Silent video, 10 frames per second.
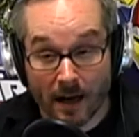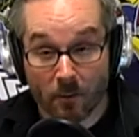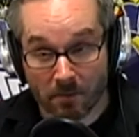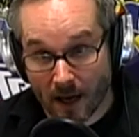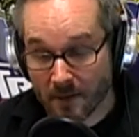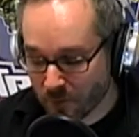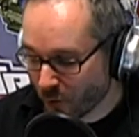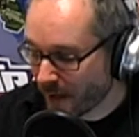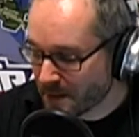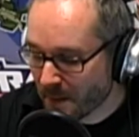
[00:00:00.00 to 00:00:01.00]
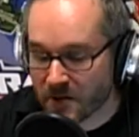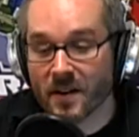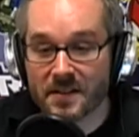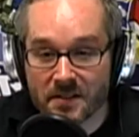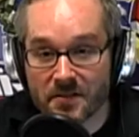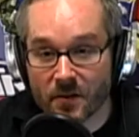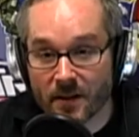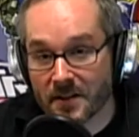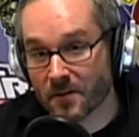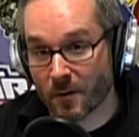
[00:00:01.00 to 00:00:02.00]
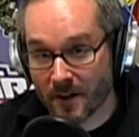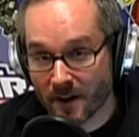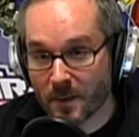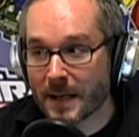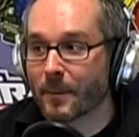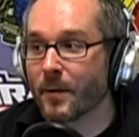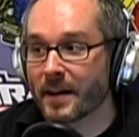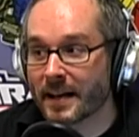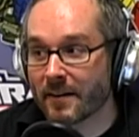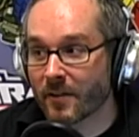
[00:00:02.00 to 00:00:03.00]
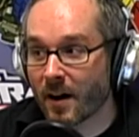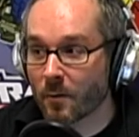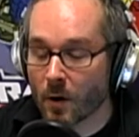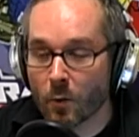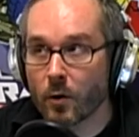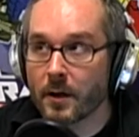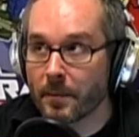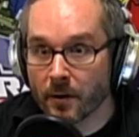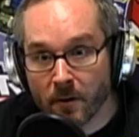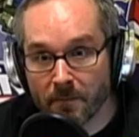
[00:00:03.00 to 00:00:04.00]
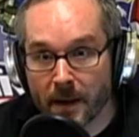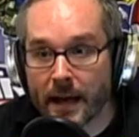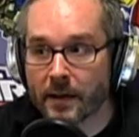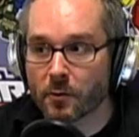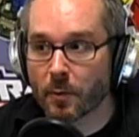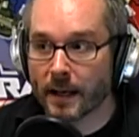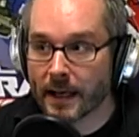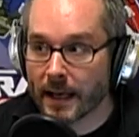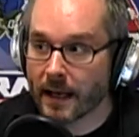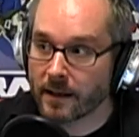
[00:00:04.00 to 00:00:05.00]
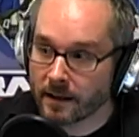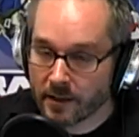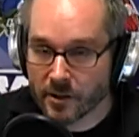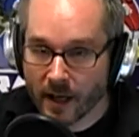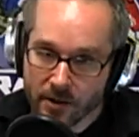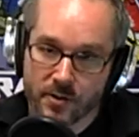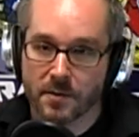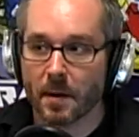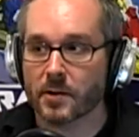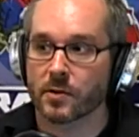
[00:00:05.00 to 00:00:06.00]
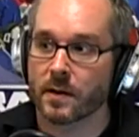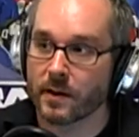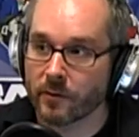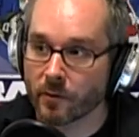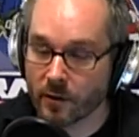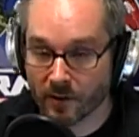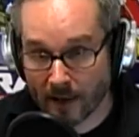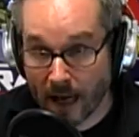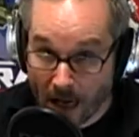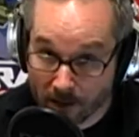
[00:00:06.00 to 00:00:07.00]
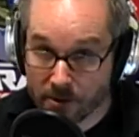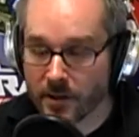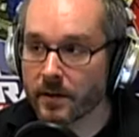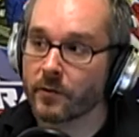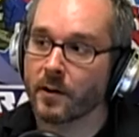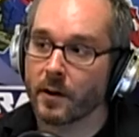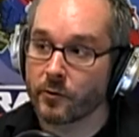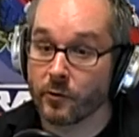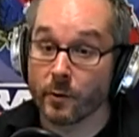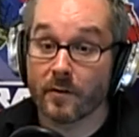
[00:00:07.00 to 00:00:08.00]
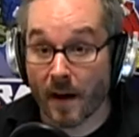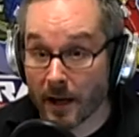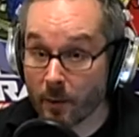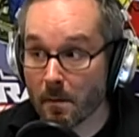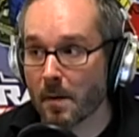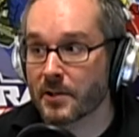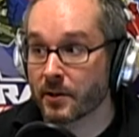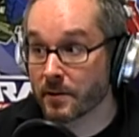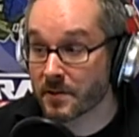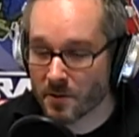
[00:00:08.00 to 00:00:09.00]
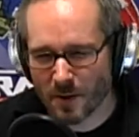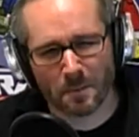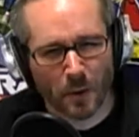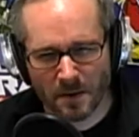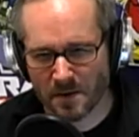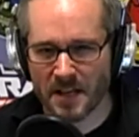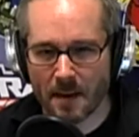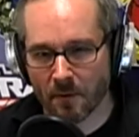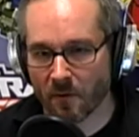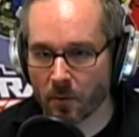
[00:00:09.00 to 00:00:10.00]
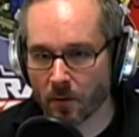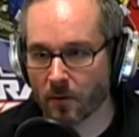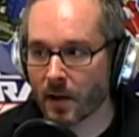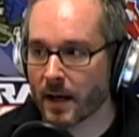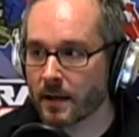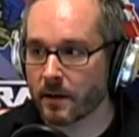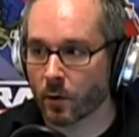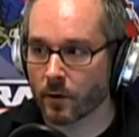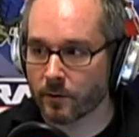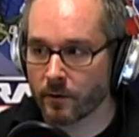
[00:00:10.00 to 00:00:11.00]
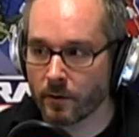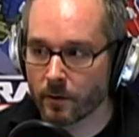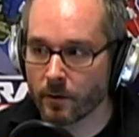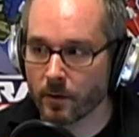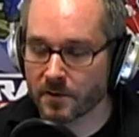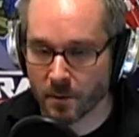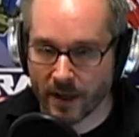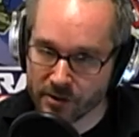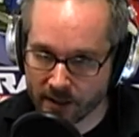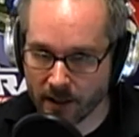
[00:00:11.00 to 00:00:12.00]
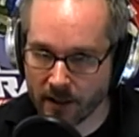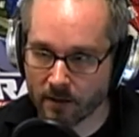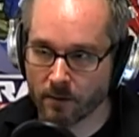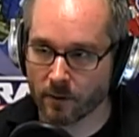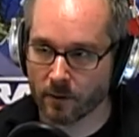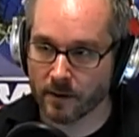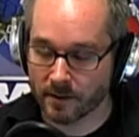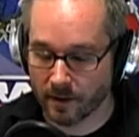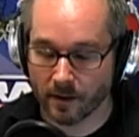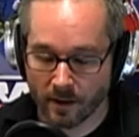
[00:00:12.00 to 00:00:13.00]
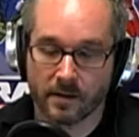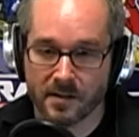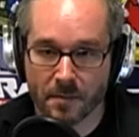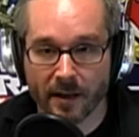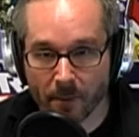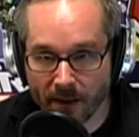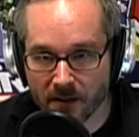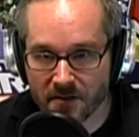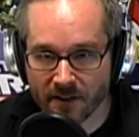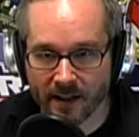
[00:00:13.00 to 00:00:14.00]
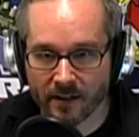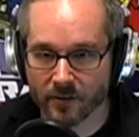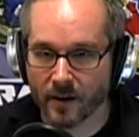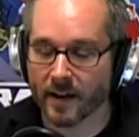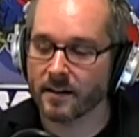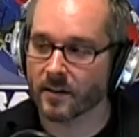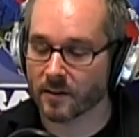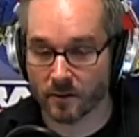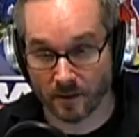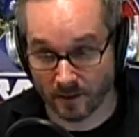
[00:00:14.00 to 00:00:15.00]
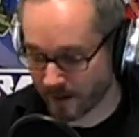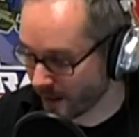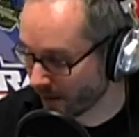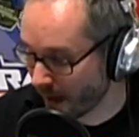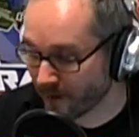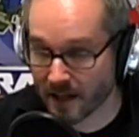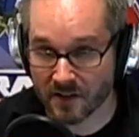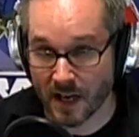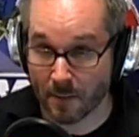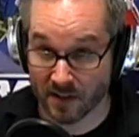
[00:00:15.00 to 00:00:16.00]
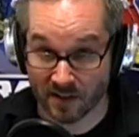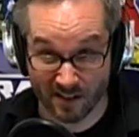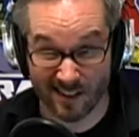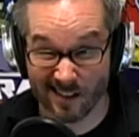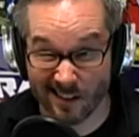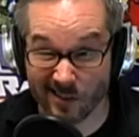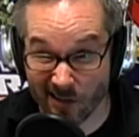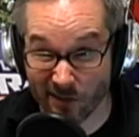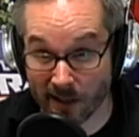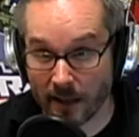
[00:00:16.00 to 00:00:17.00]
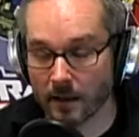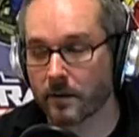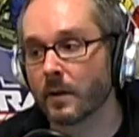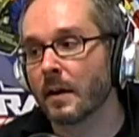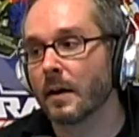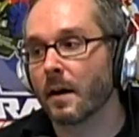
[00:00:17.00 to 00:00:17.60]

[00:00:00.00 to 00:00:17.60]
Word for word: I try to specialize in stories for young people, and I thought, well, would it behoove me to bring in an education specialist or a psychologist to evaluate my materials and sort of put their stamp of approval on it in order to assuage any or anticipated parents' fears, right? It's like, well, here, I've got a stamp on this thing that says this is good for kids.